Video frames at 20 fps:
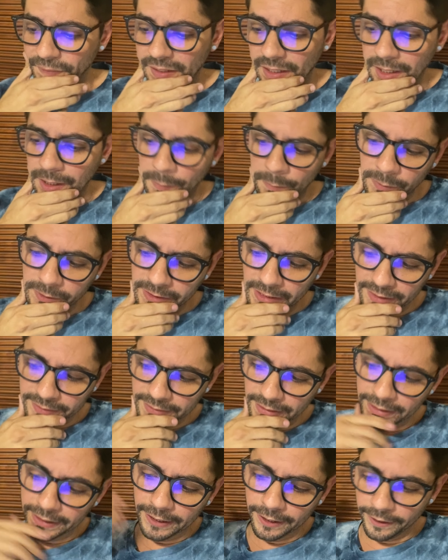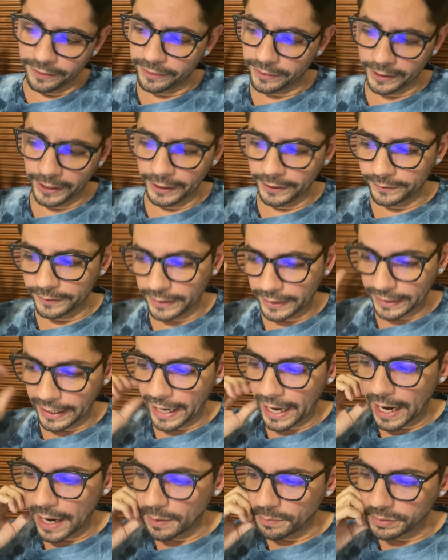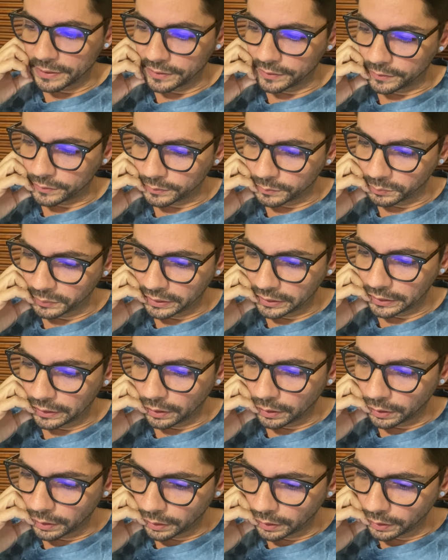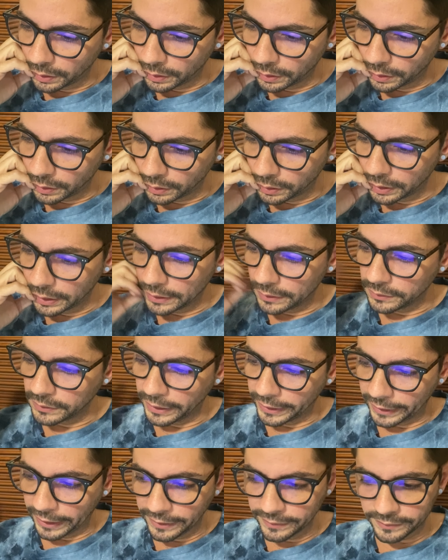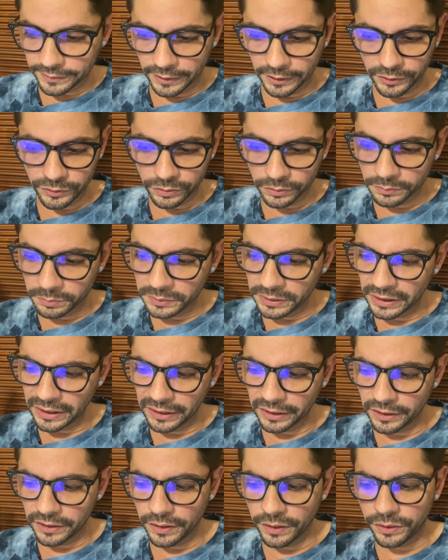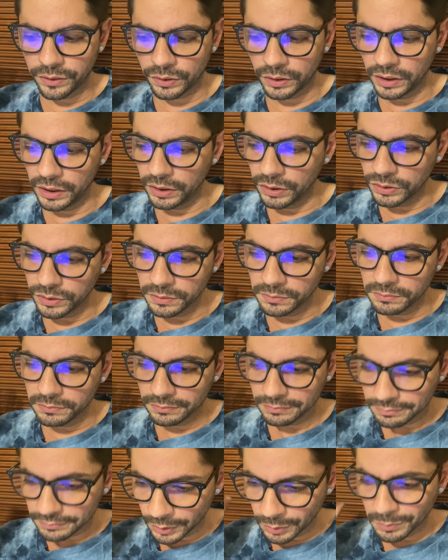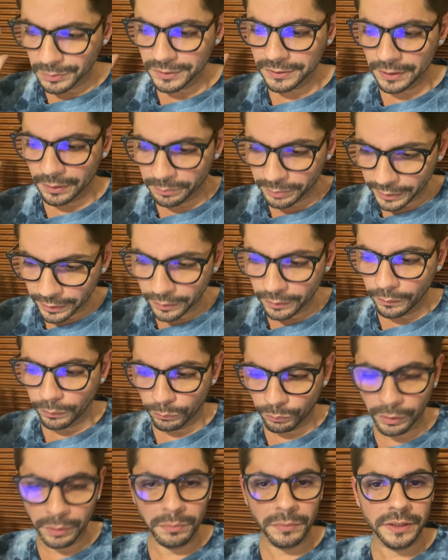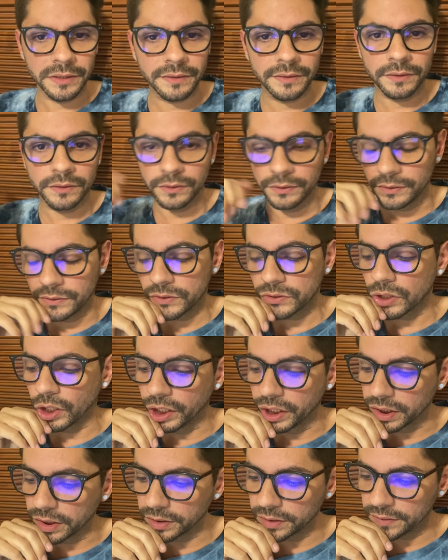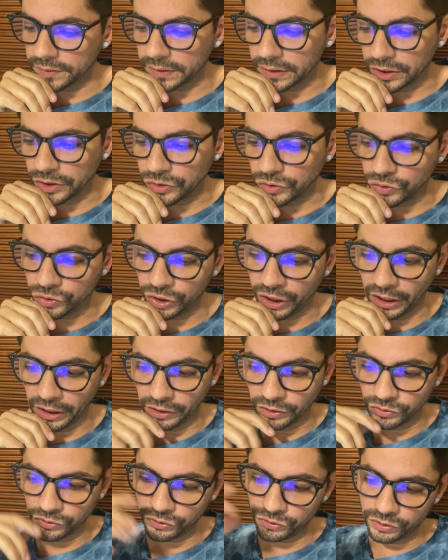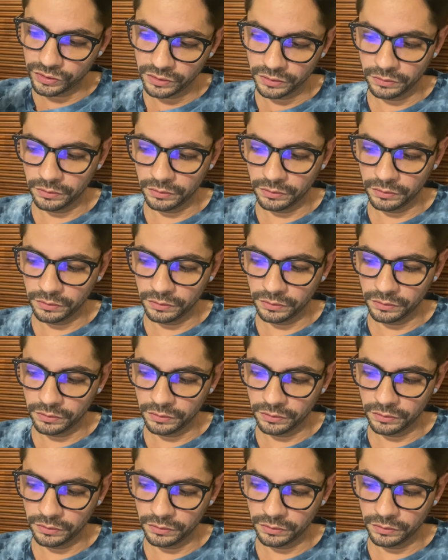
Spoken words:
But that's like a thing that happened to me. Like I said, it took me like almost about 3 months to start seeing change.